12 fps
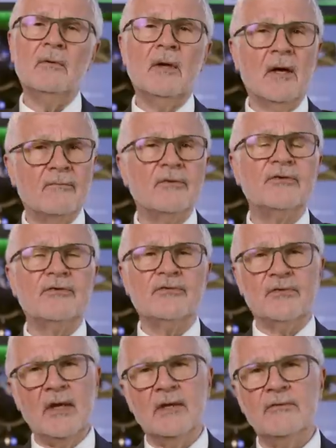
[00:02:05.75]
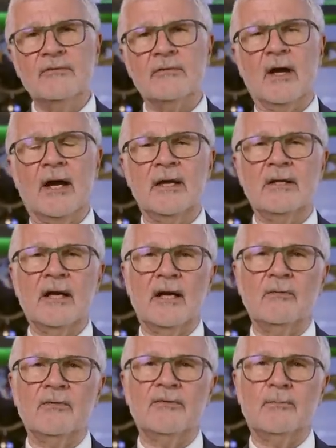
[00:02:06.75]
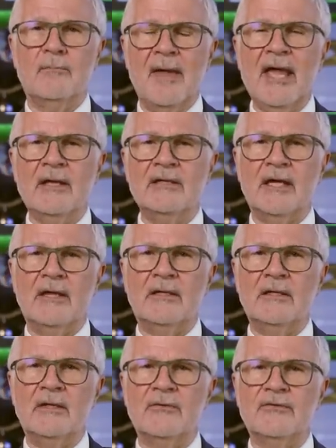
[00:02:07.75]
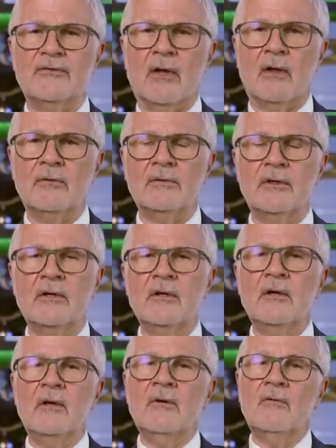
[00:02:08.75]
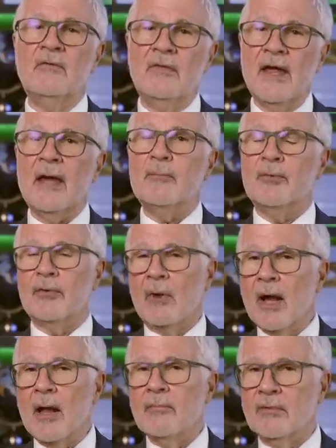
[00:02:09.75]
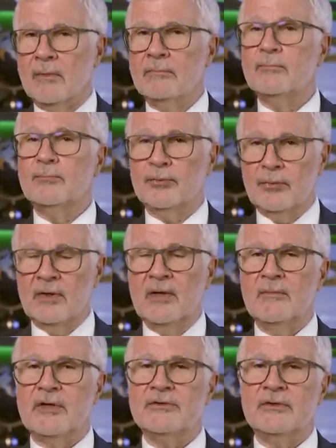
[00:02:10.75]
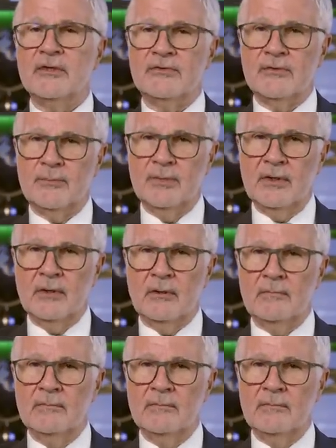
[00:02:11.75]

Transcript: ever since iodine was mandated in salt, that problem pretty much disappeared.